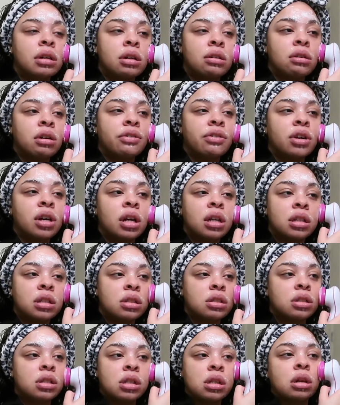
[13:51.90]
oh, I forgot the
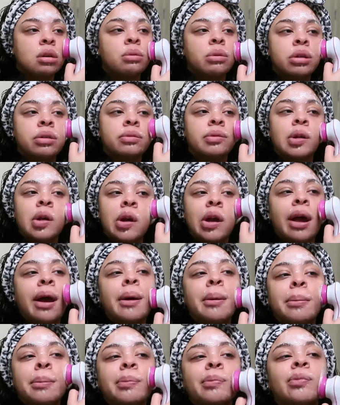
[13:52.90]
slow one. Yeah,
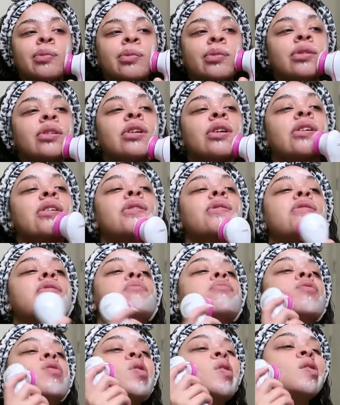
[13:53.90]
gotta
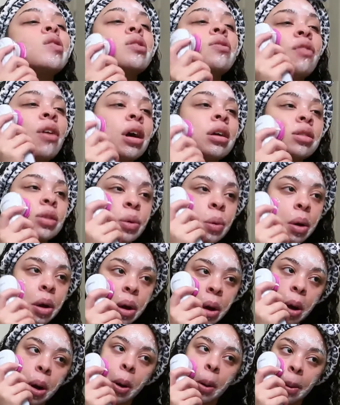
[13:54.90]
put it on the fast
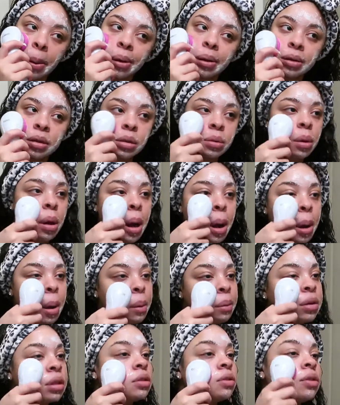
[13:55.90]
one, is what I
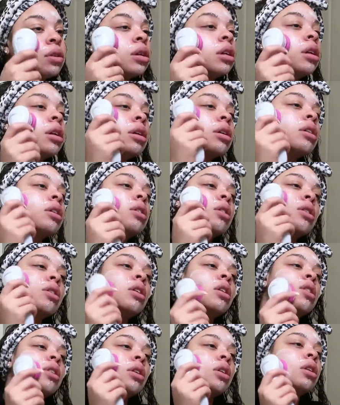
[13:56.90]
always forget.
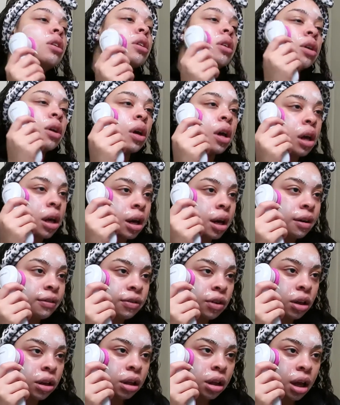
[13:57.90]
And I
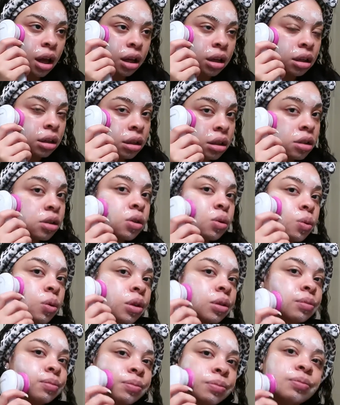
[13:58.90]
feel like this
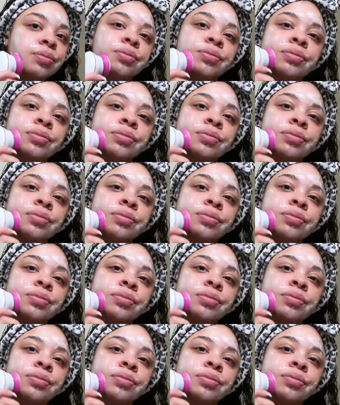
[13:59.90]
one